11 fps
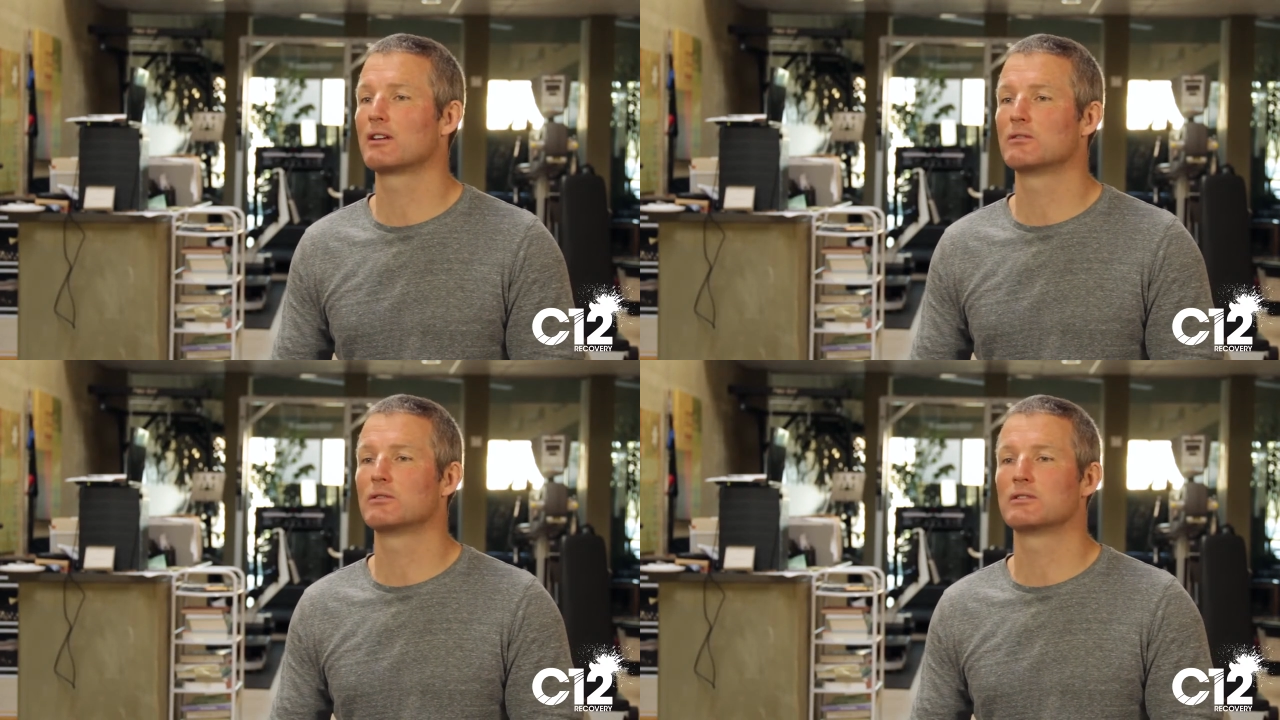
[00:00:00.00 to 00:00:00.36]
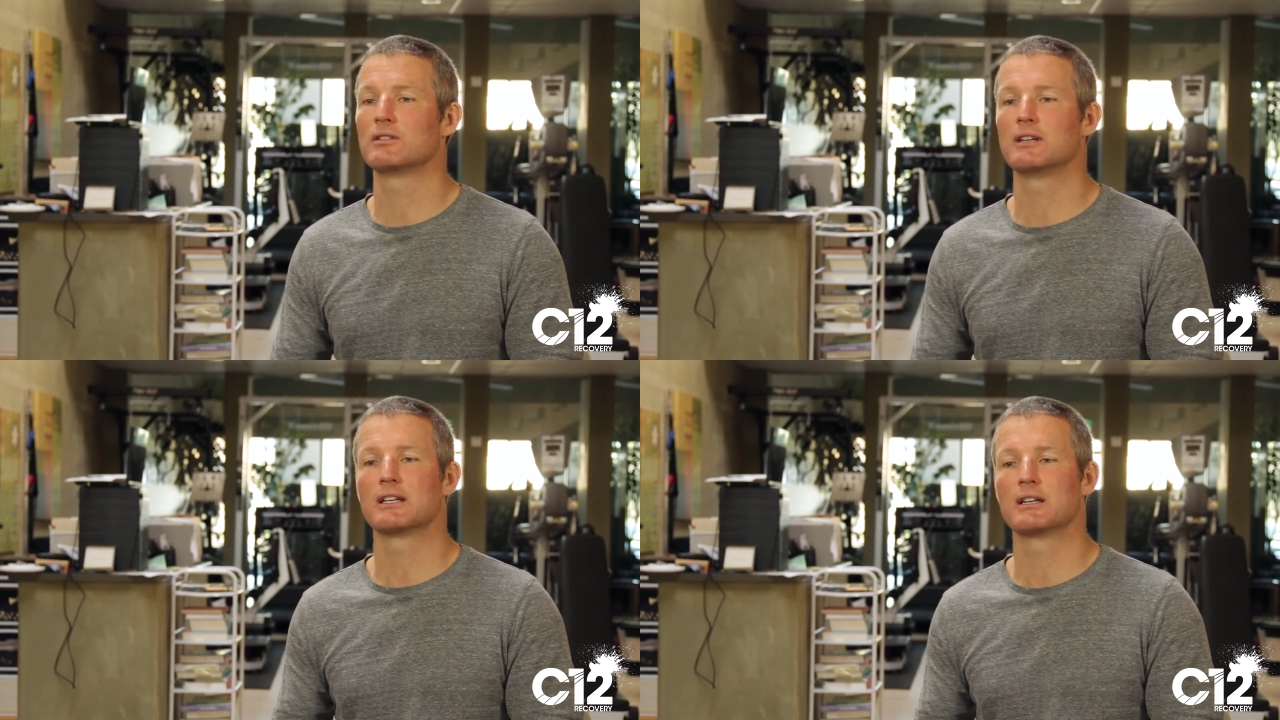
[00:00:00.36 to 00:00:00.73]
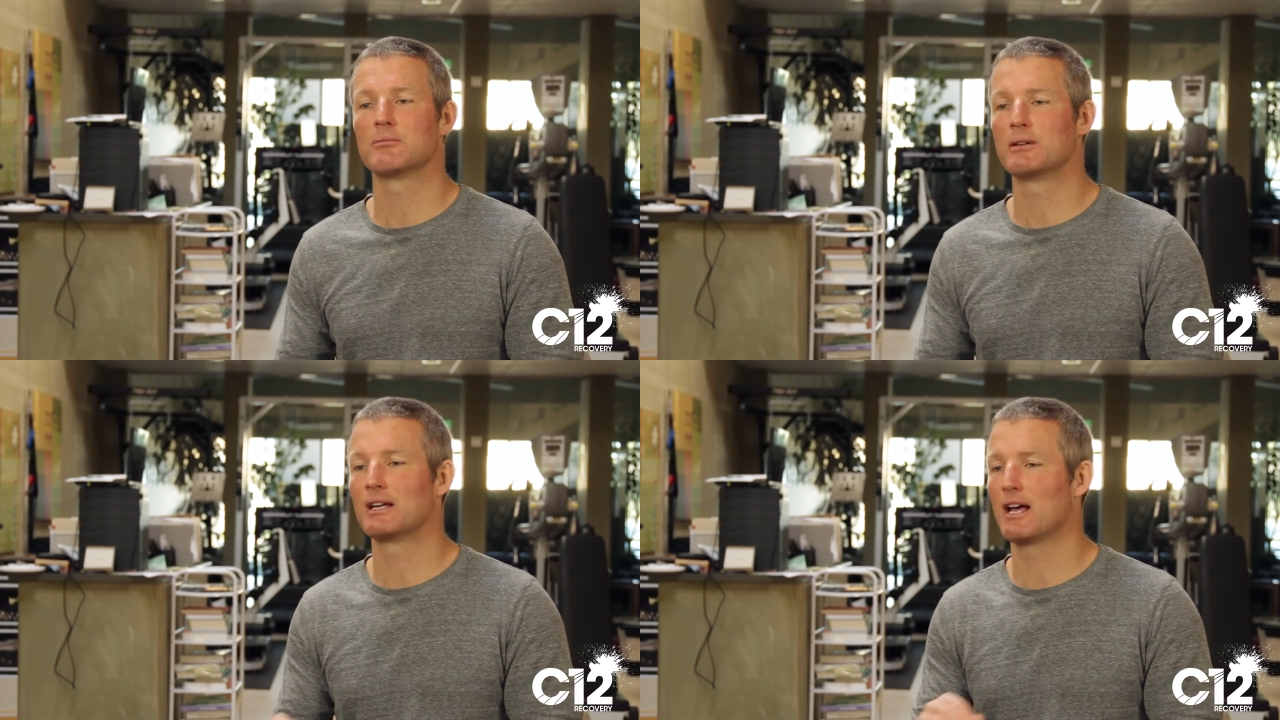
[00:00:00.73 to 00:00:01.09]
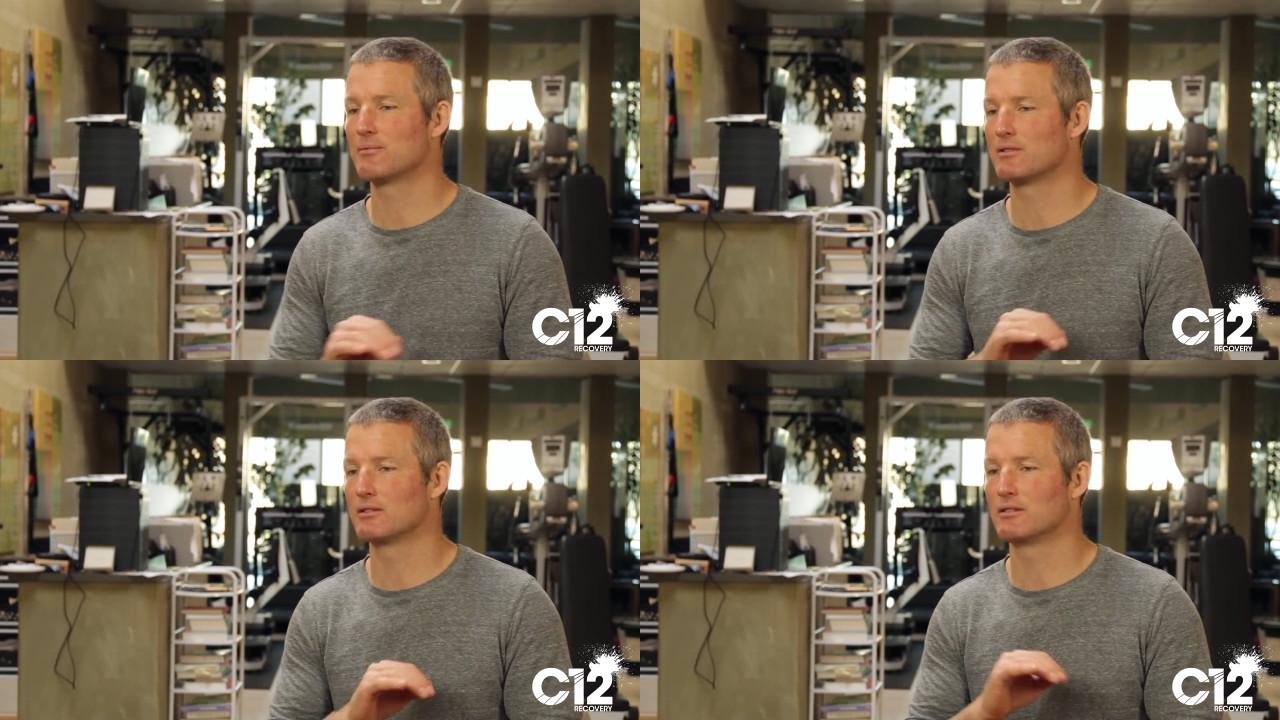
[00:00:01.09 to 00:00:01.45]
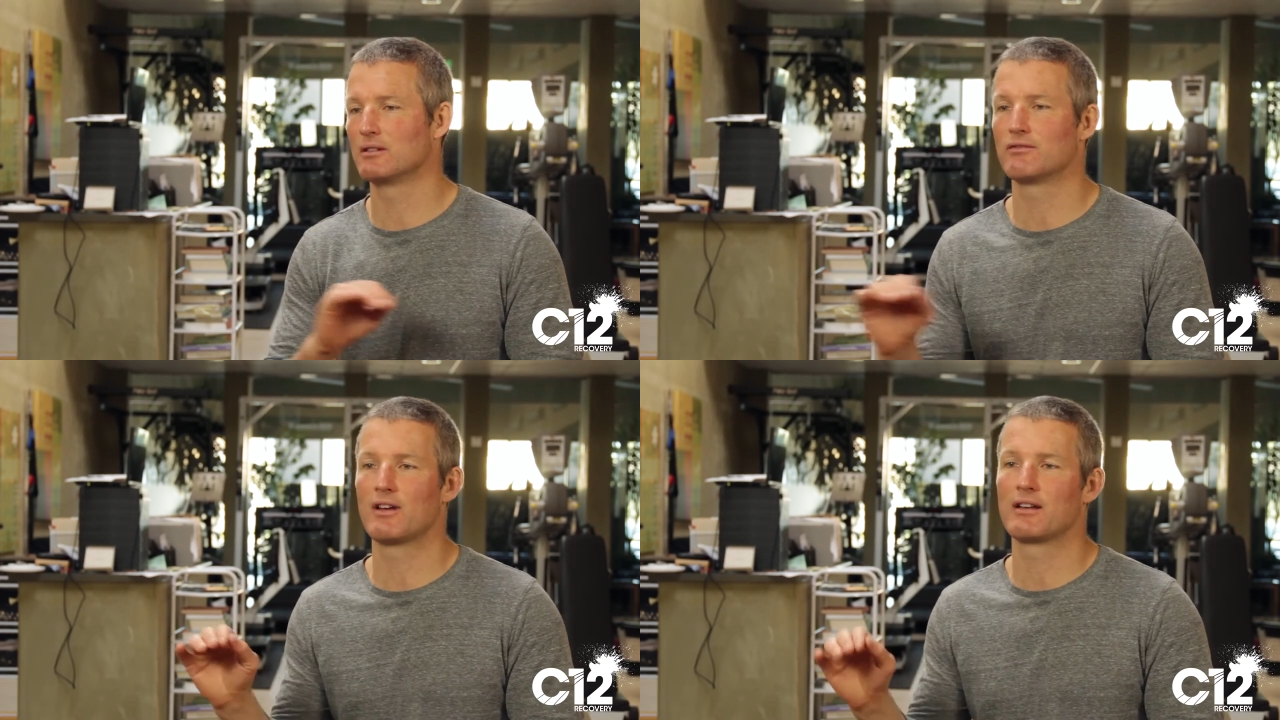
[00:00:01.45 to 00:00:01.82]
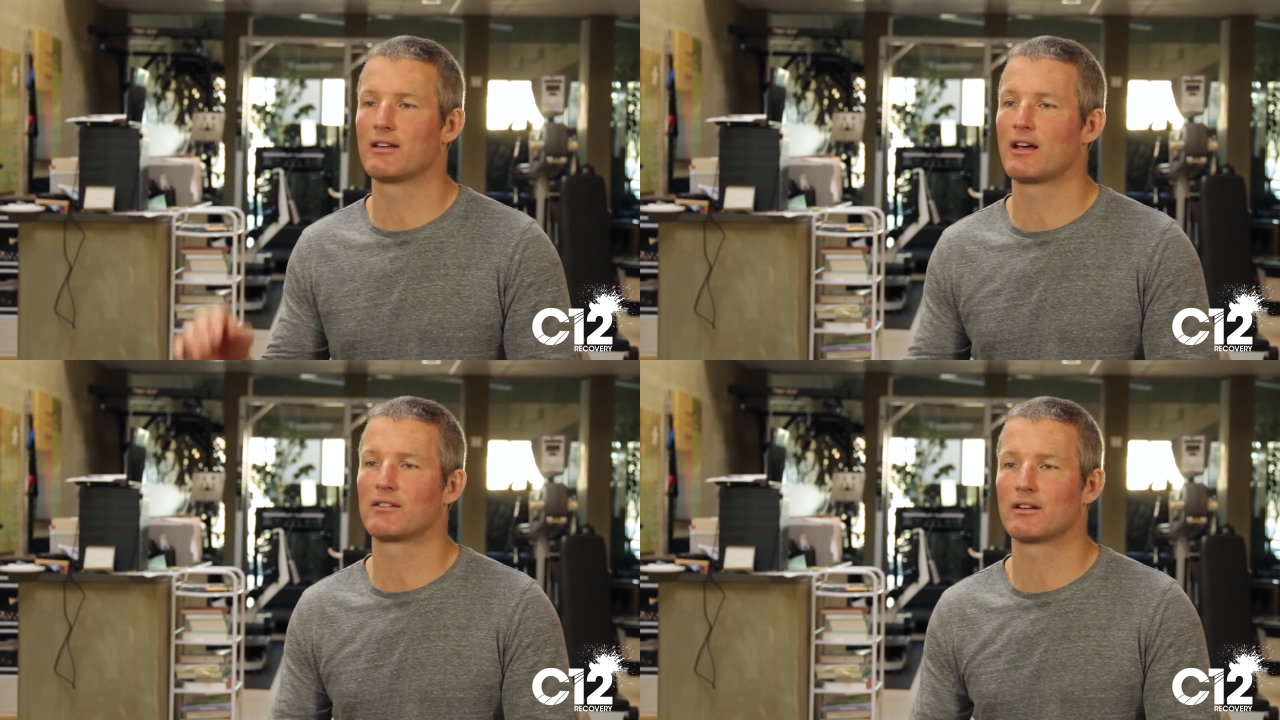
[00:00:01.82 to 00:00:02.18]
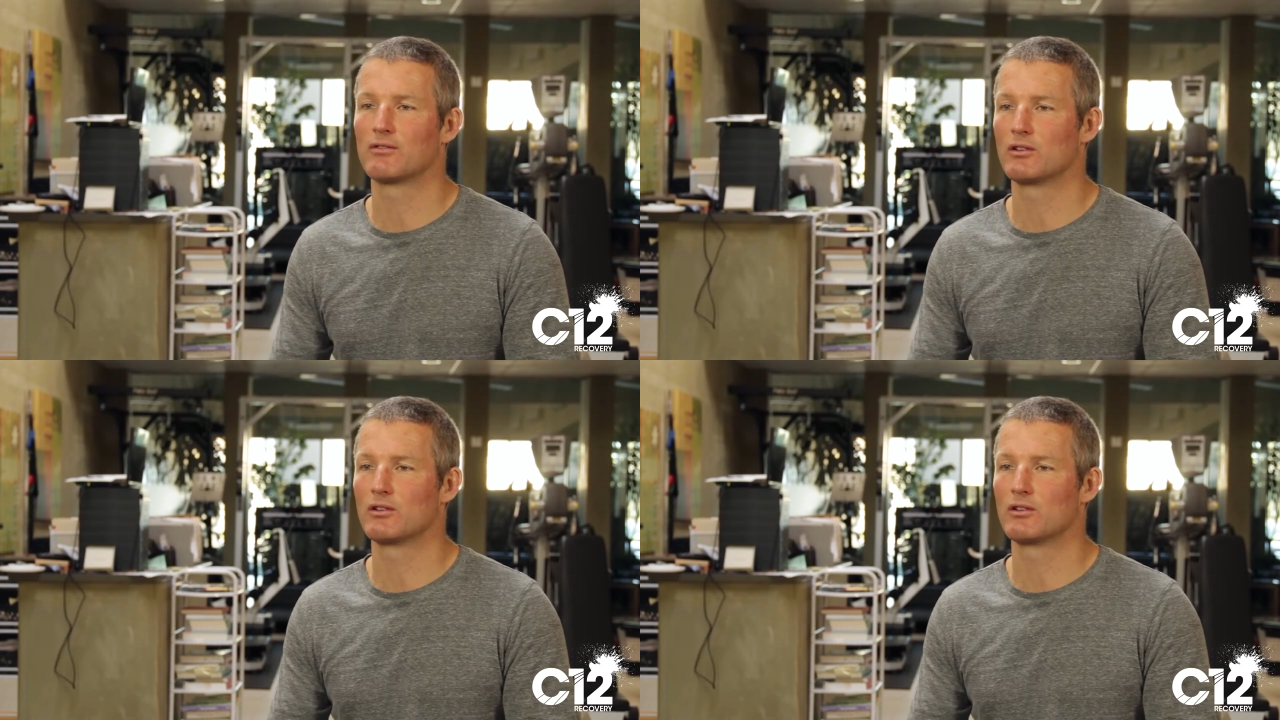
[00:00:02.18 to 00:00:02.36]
in your routine can be absolutely fantastic